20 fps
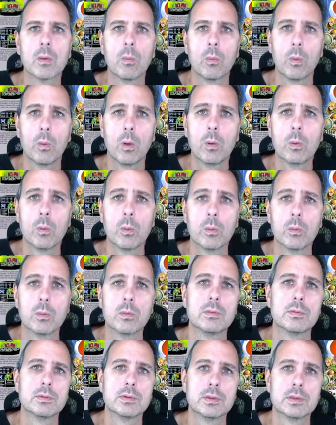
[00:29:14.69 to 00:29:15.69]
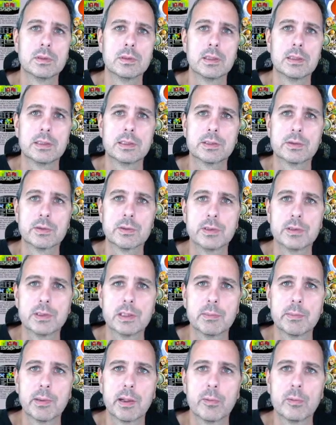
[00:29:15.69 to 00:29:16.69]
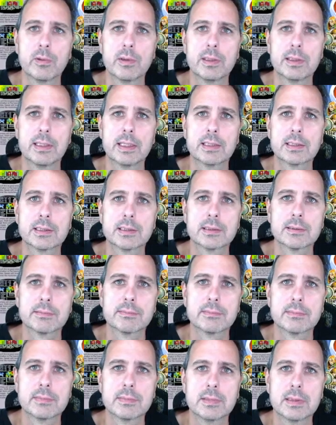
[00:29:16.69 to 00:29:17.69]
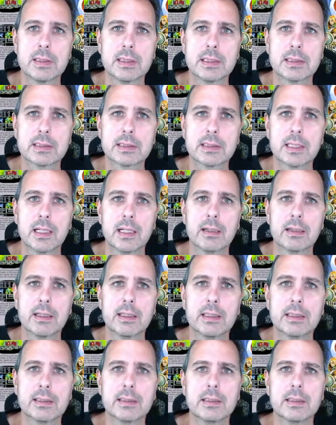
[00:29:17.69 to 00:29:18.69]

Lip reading: Whoa, just reduced it by 1. That's scary.